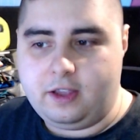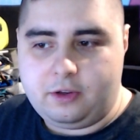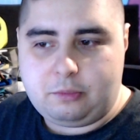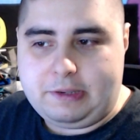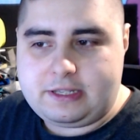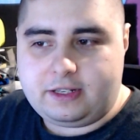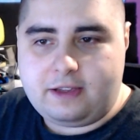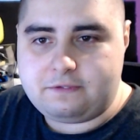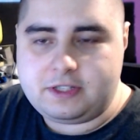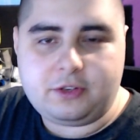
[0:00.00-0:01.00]
Basically
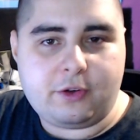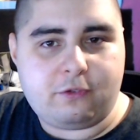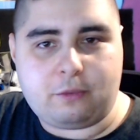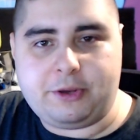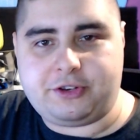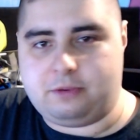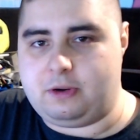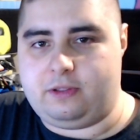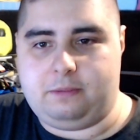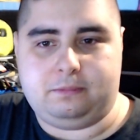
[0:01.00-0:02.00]
have zero information
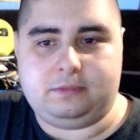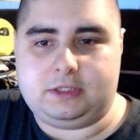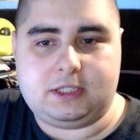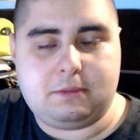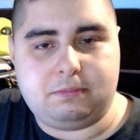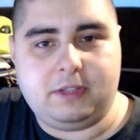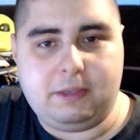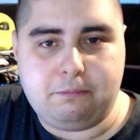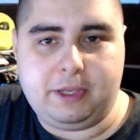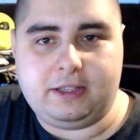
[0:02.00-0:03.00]
about him, just
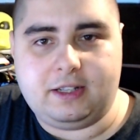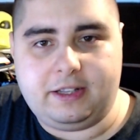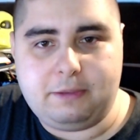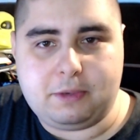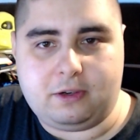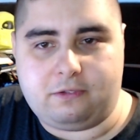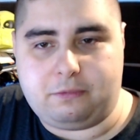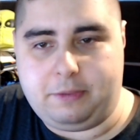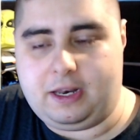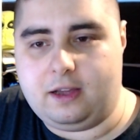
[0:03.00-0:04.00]
him being the demon of
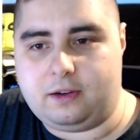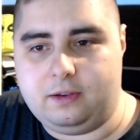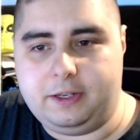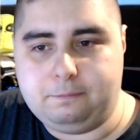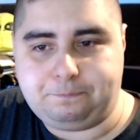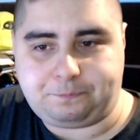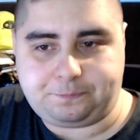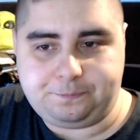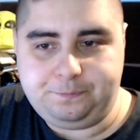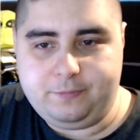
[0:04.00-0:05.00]
melancholy,
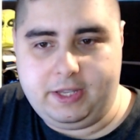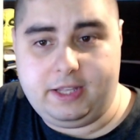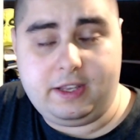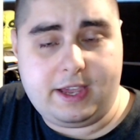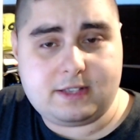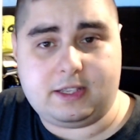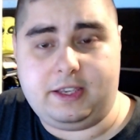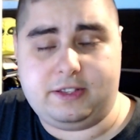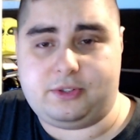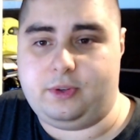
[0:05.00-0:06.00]
and he has a
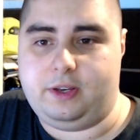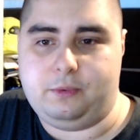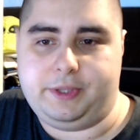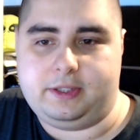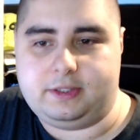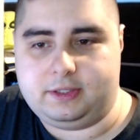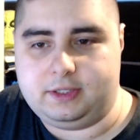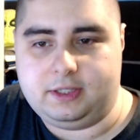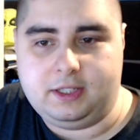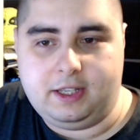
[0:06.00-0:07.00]
history with
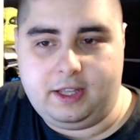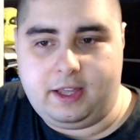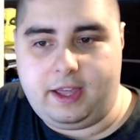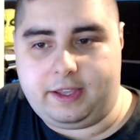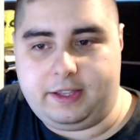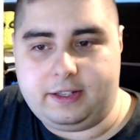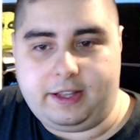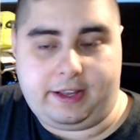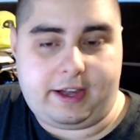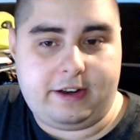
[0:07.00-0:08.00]

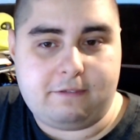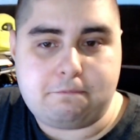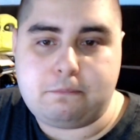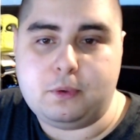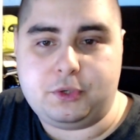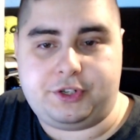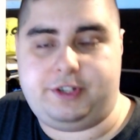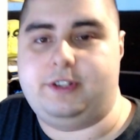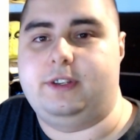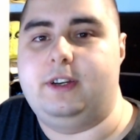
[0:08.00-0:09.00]
Echidna. He kind of
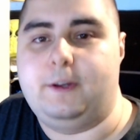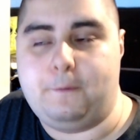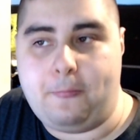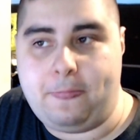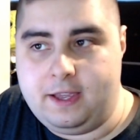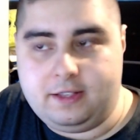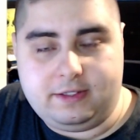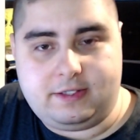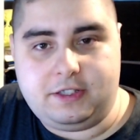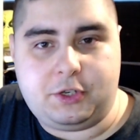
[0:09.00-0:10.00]
pushed the
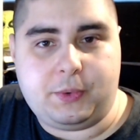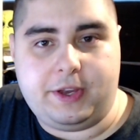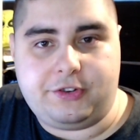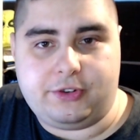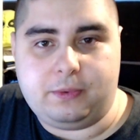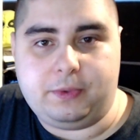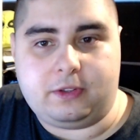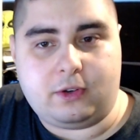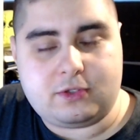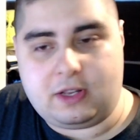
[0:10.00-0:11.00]
situation with
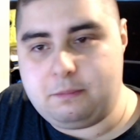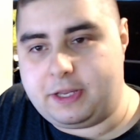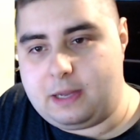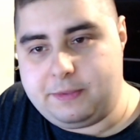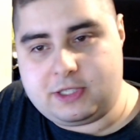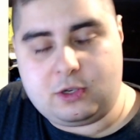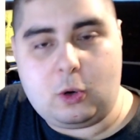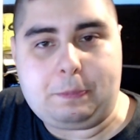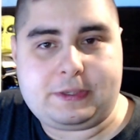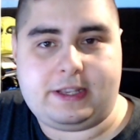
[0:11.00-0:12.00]
Roswaal becoming so
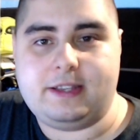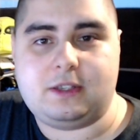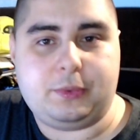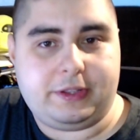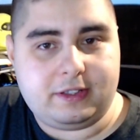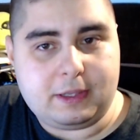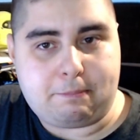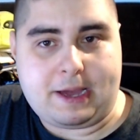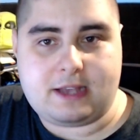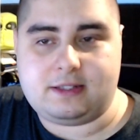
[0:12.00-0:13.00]
obsessed with the
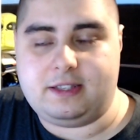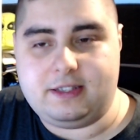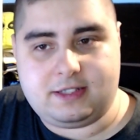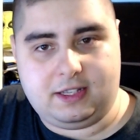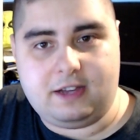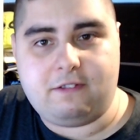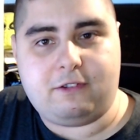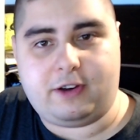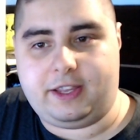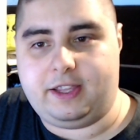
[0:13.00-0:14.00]
past, his love
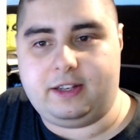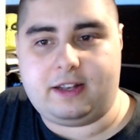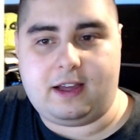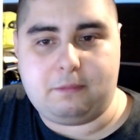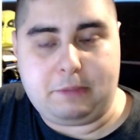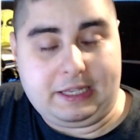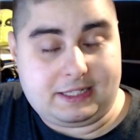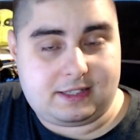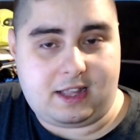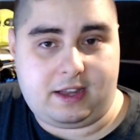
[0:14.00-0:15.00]
for Echidna, being
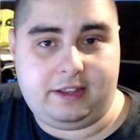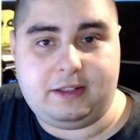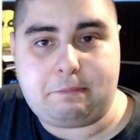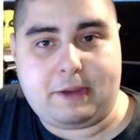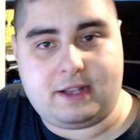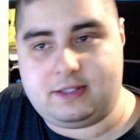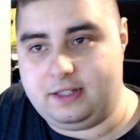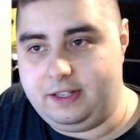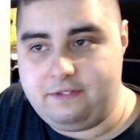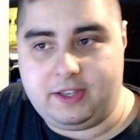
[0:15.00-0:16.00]
stuck in the past,
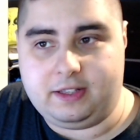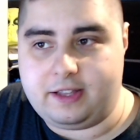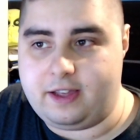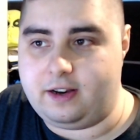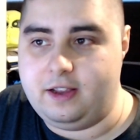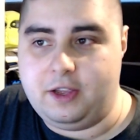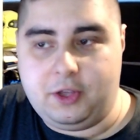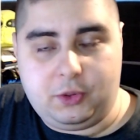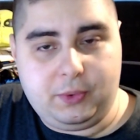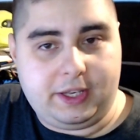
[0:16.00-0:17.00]
living there,
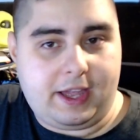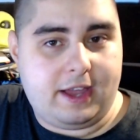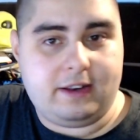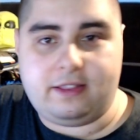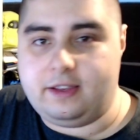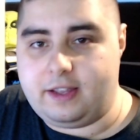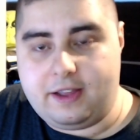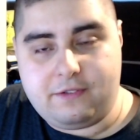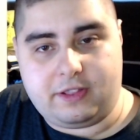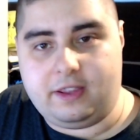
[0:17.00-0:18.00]
doing anything and
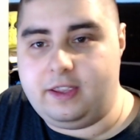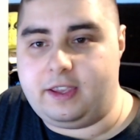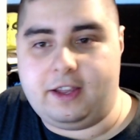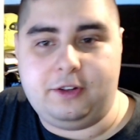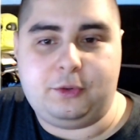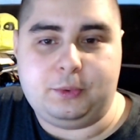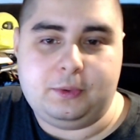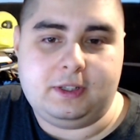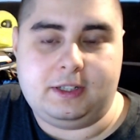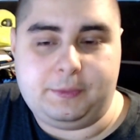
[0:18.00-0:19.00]
everything he can
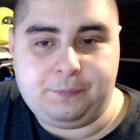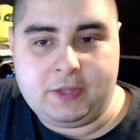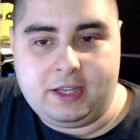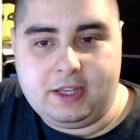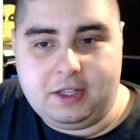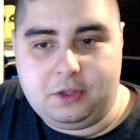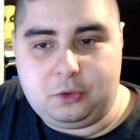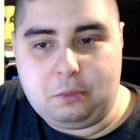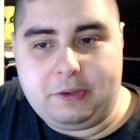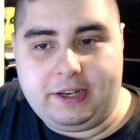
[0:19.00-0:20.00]
to
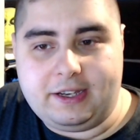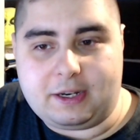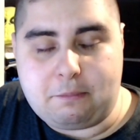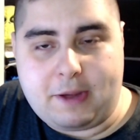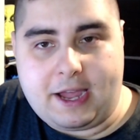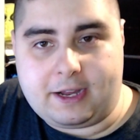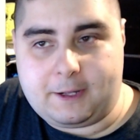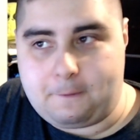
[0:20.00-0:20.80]
bring her back,